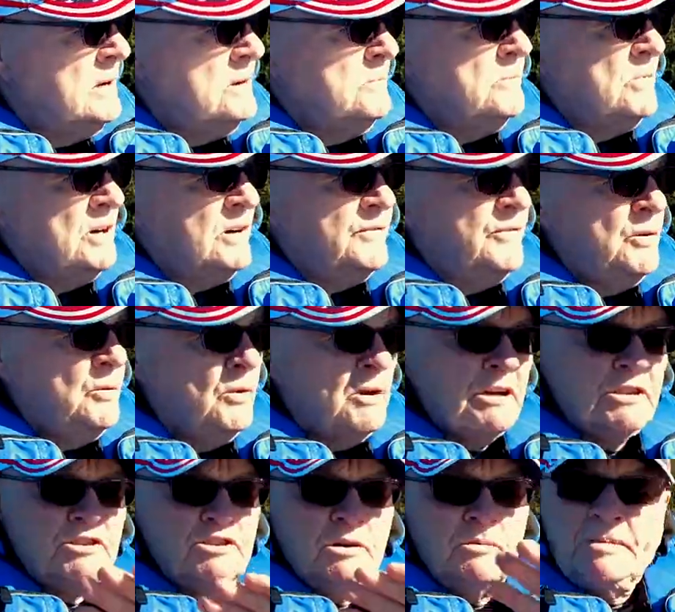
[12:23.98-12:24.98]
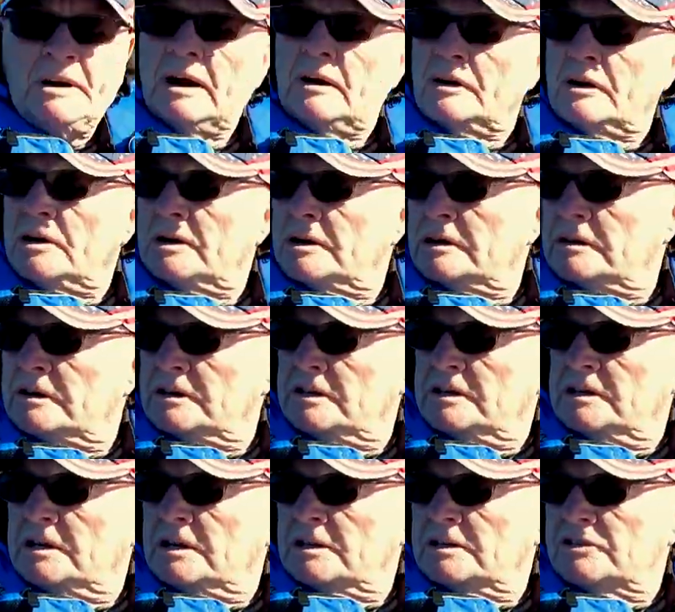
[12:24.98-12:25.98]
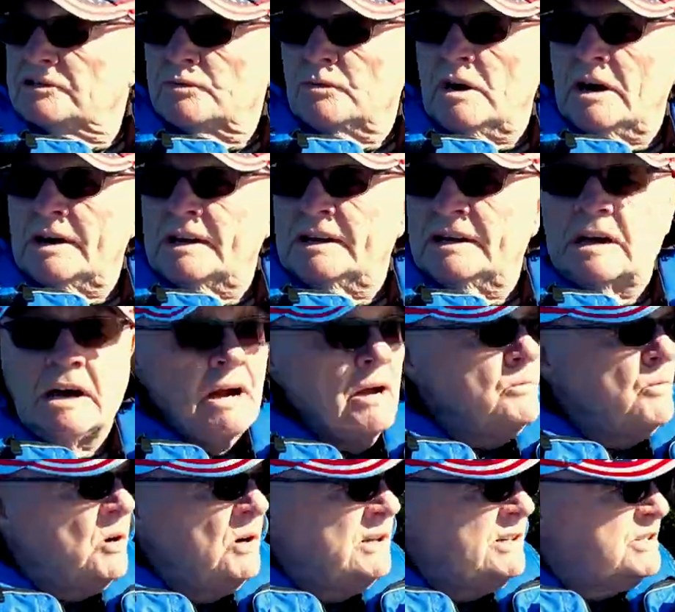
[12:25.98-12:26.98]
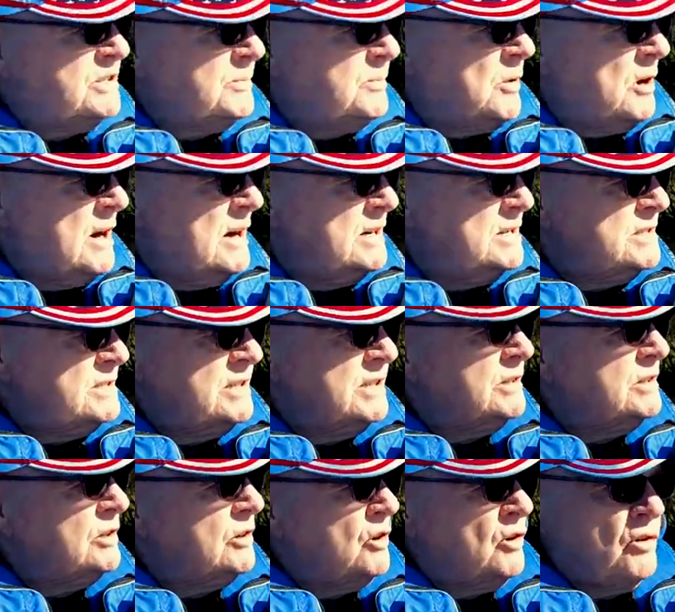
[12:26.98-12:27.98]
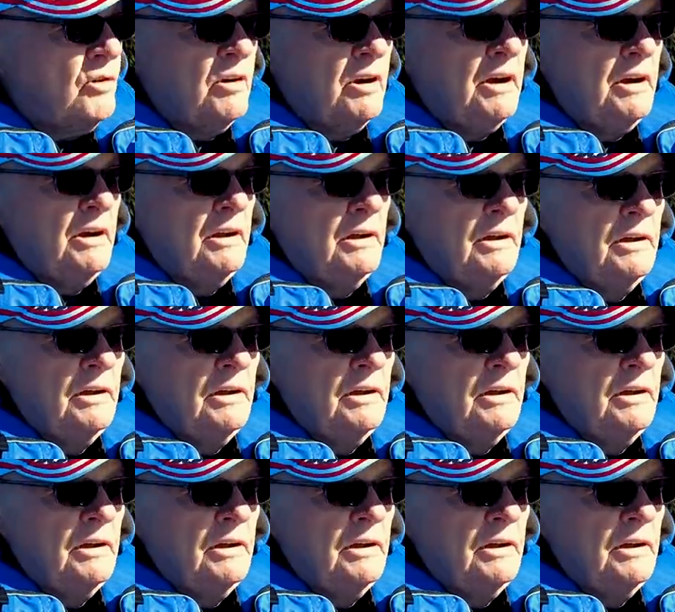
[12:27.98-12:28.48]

But if you want to jump out onto the uh, Suwannee, now I'm really surprised that the current